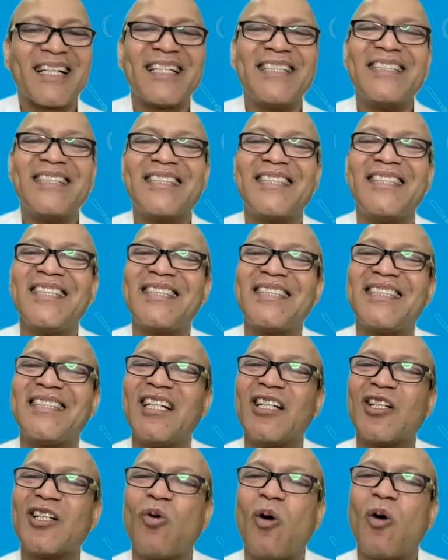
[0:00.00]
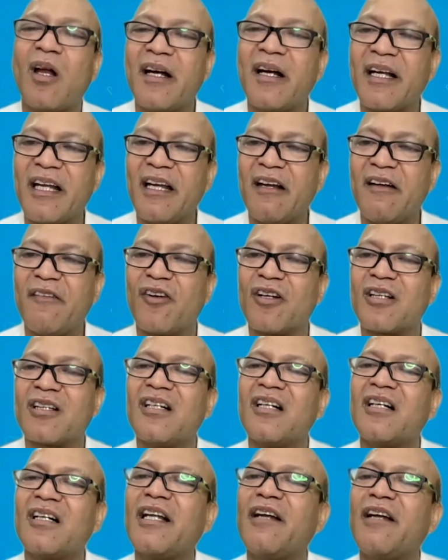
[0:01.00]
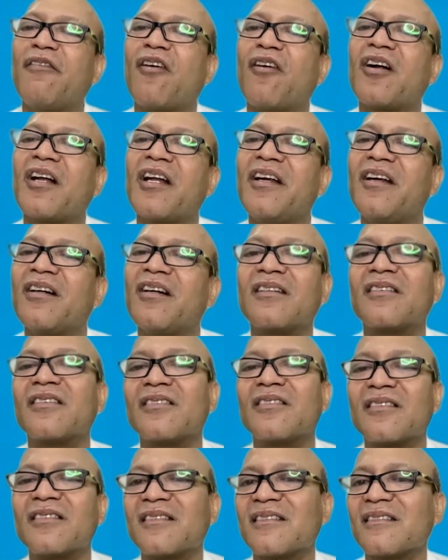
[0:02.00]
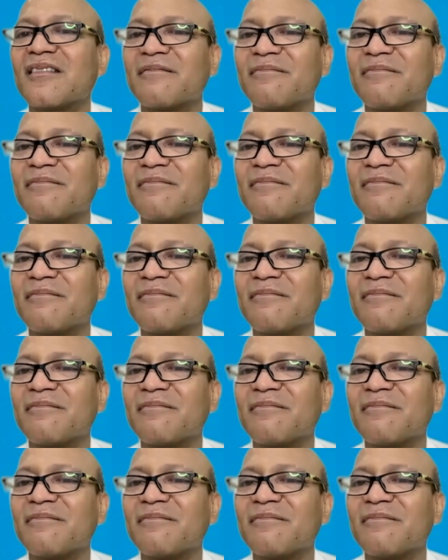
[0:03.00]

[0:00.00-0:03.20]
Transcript: Consistent quality for 30-40 years.